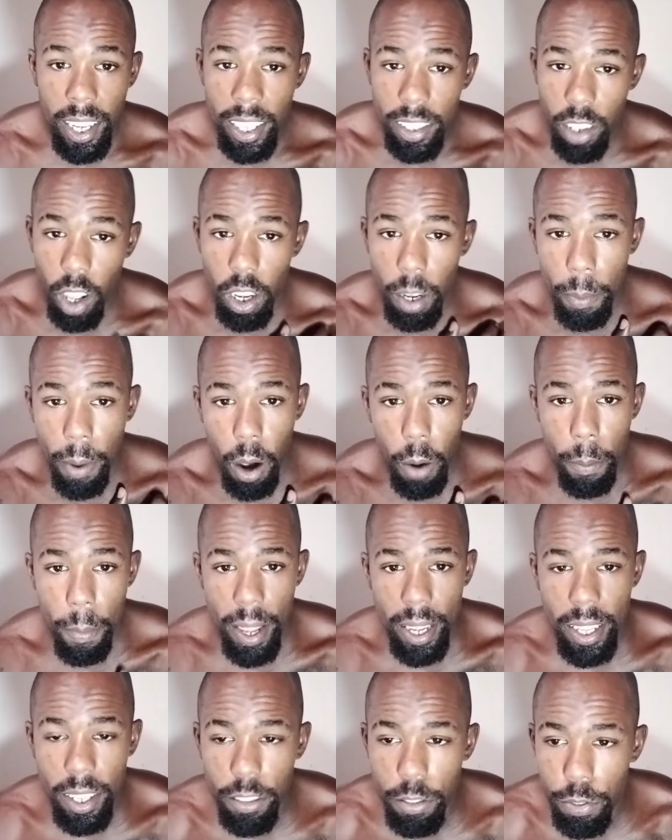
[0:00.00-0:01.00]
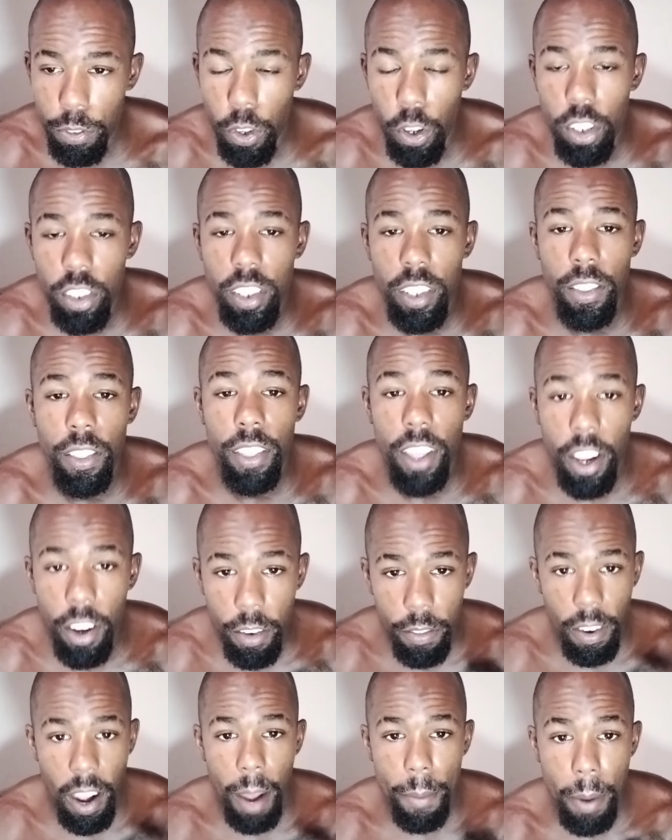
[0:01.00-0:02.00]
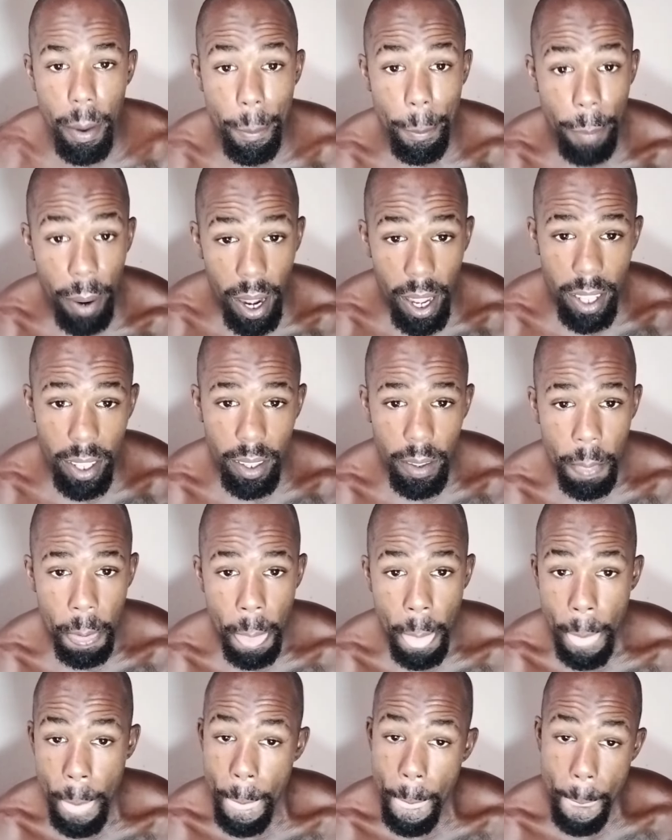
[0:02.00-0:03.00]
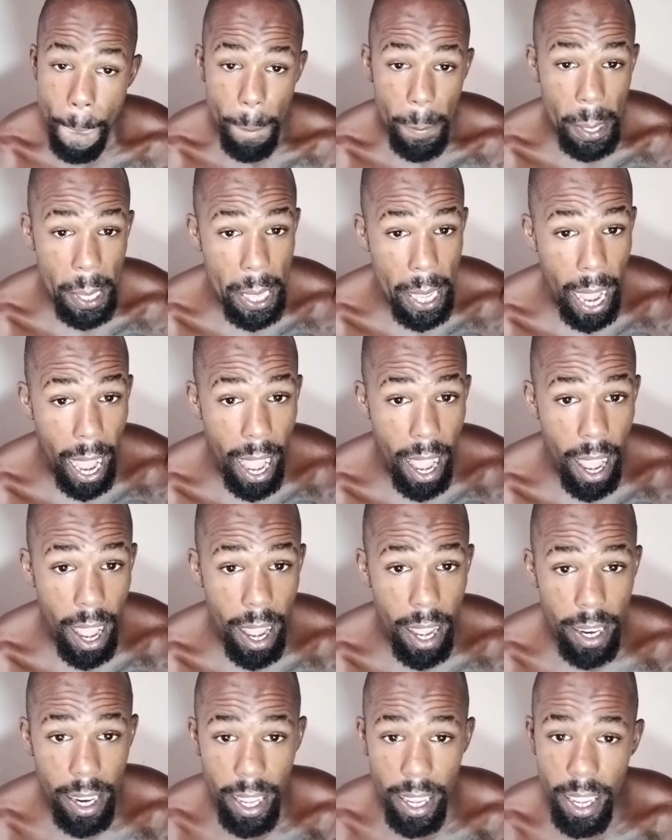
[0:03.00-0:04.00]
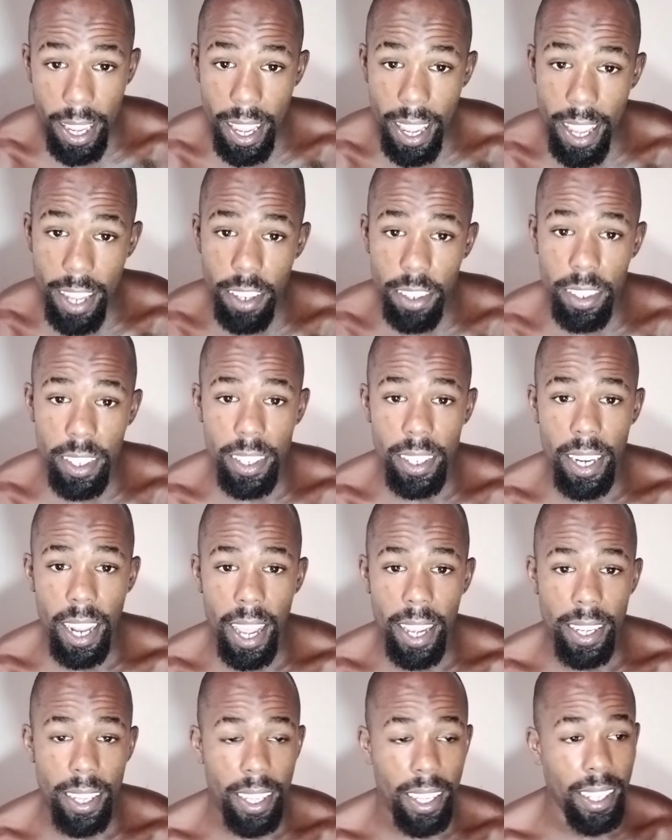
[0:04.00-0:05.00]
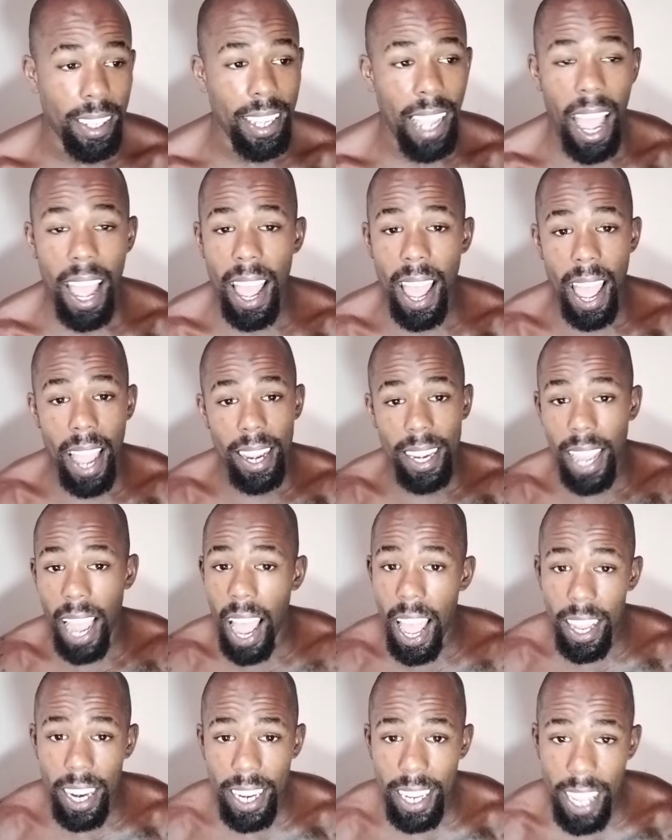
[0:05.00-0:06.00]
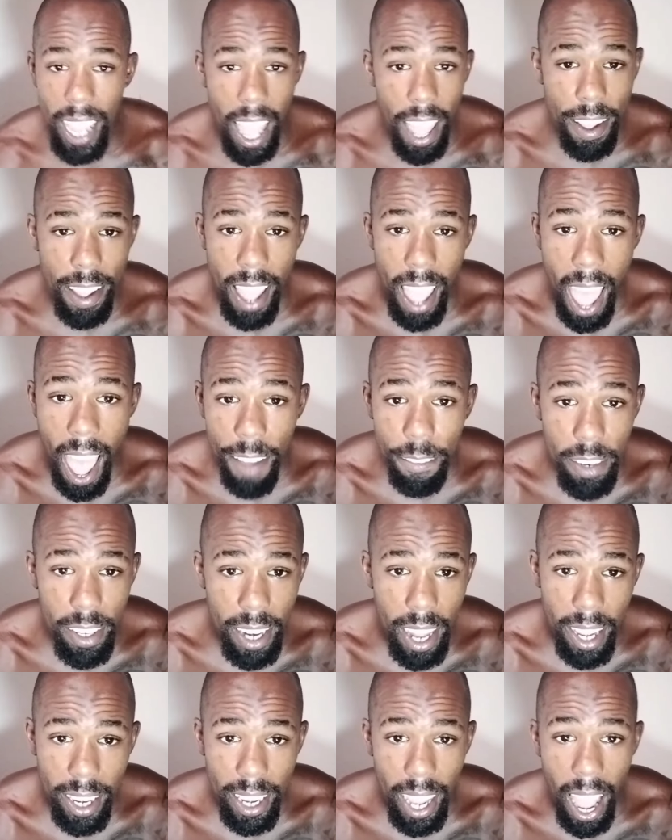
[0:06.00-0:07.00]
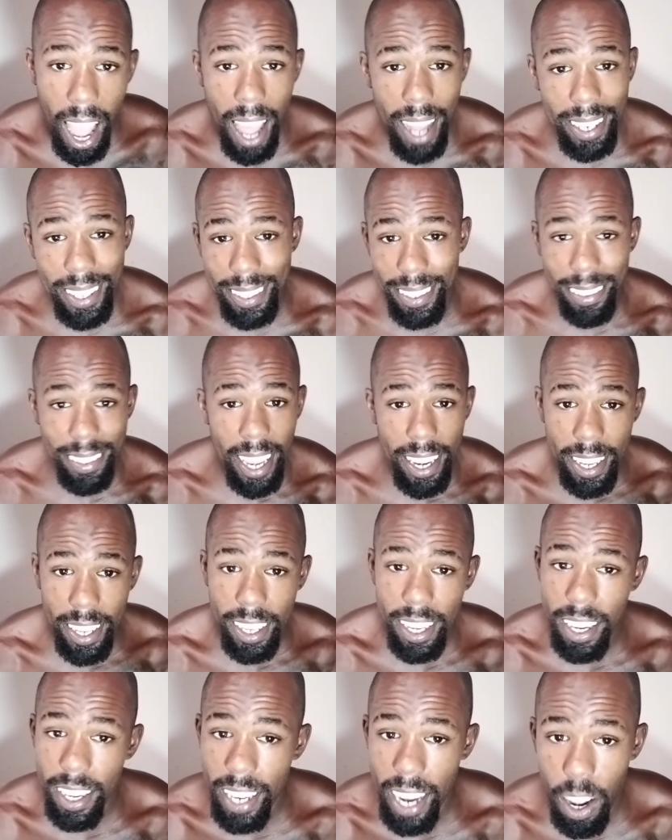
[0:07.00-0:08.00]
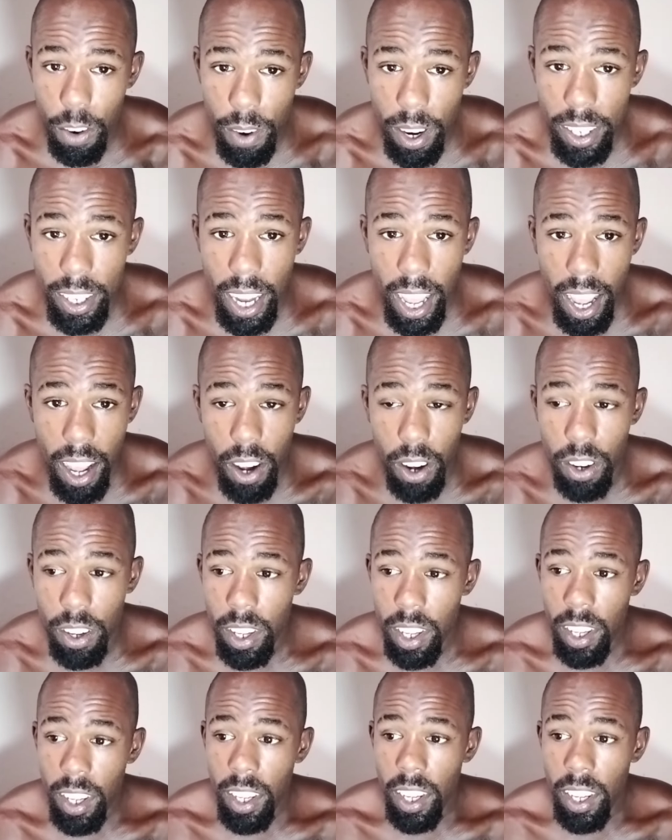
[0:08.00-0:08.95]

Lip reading: It's all about making flourishing their environment. But God ain't handling that. God ain't having that. God is taking care of that right now.